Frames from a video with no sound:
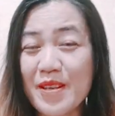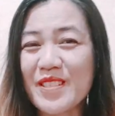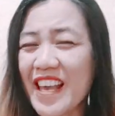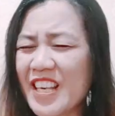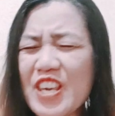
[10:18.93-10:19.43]

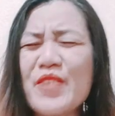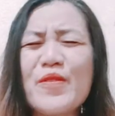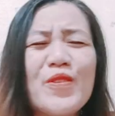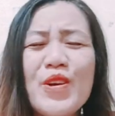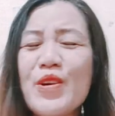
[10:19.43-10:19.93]
Thank
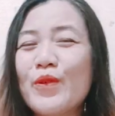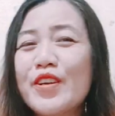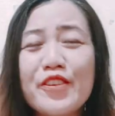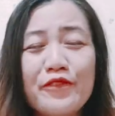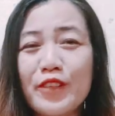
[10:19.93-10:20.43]
you,
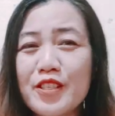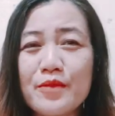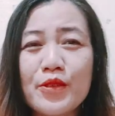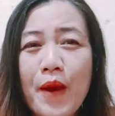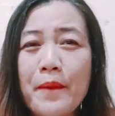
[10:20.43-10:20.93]
wonderful
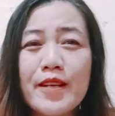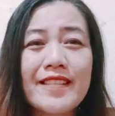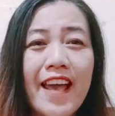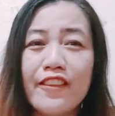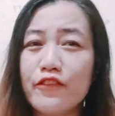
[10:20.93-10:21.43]
subscribers,
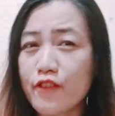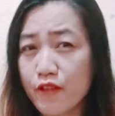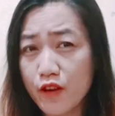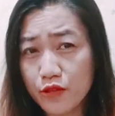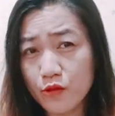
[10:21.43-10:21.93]
and for
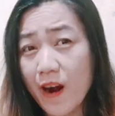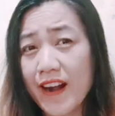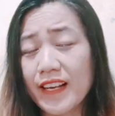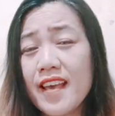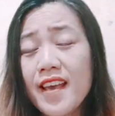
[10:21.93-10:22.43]
those who
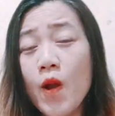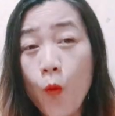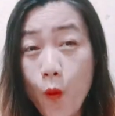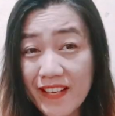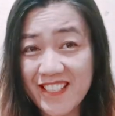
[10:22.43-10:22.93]
are
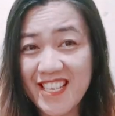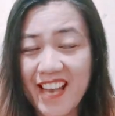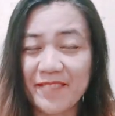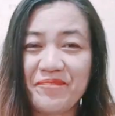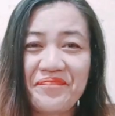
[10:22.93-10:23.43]

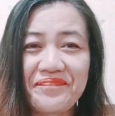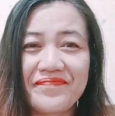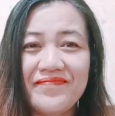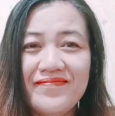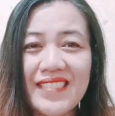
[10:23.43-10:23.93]
watching.
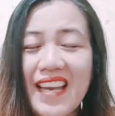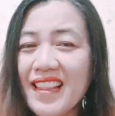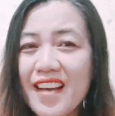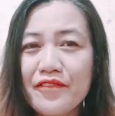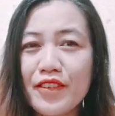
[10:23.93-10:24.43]
I
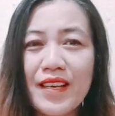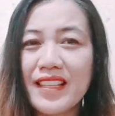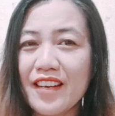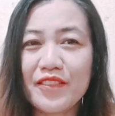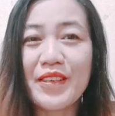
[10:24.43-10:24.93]
love you, I
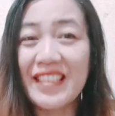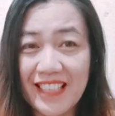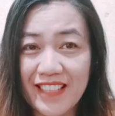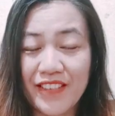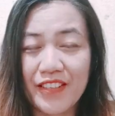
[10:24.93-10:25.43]
love you, I
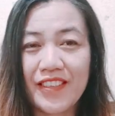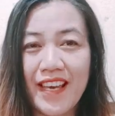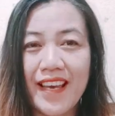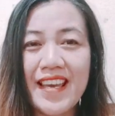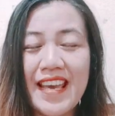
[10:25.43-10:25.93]
love you,
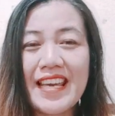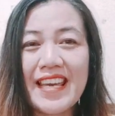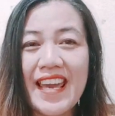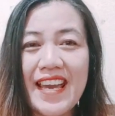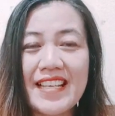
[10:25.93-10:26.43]
okay?
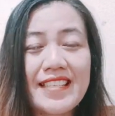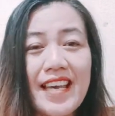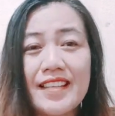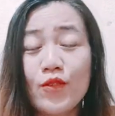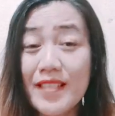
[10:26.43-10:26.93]
Yes,
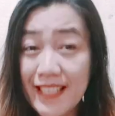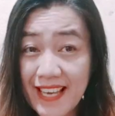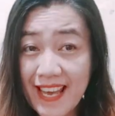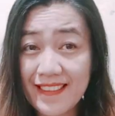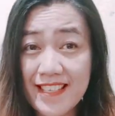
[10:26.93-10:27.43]
and once
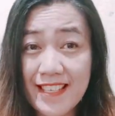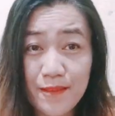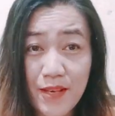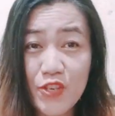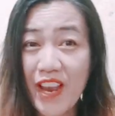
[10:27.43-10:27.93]
again, this is
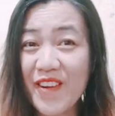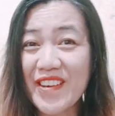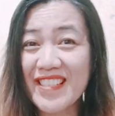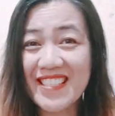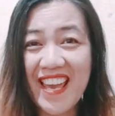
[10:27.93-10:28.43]
me,
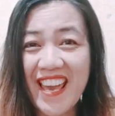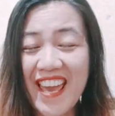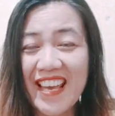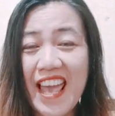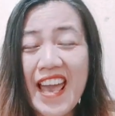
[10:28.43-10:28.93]
Cheryl,
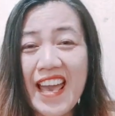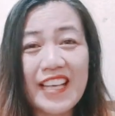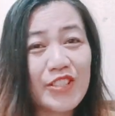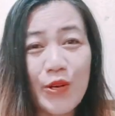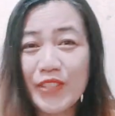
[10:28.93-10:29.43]
saying,
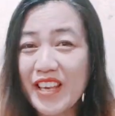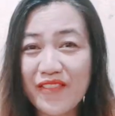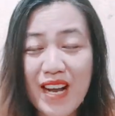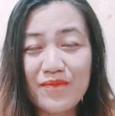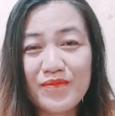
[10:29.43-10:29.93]
don't give
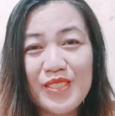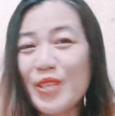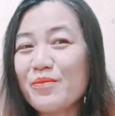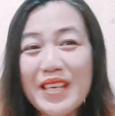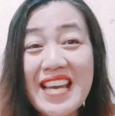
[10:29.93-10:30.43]
up,
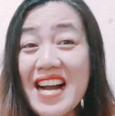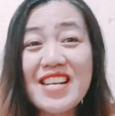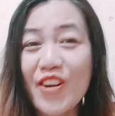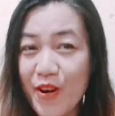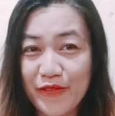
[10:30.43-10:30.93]
don't be an
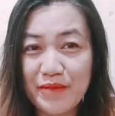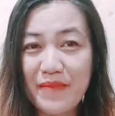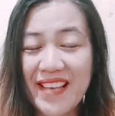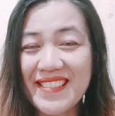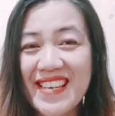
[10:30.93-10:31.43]

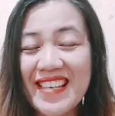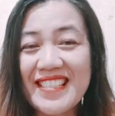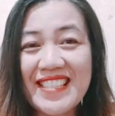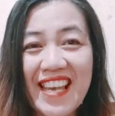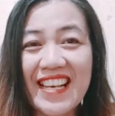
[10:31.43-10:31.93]
orphan-minded,
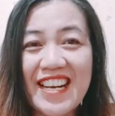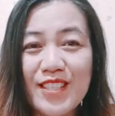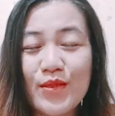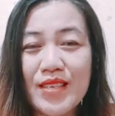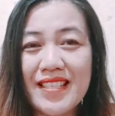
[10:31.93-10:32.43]
seek
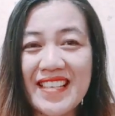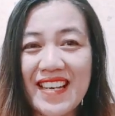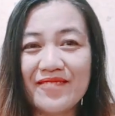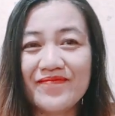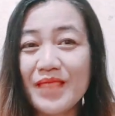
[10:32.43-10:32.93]
God's
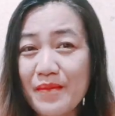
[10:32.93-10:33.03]
wisdom.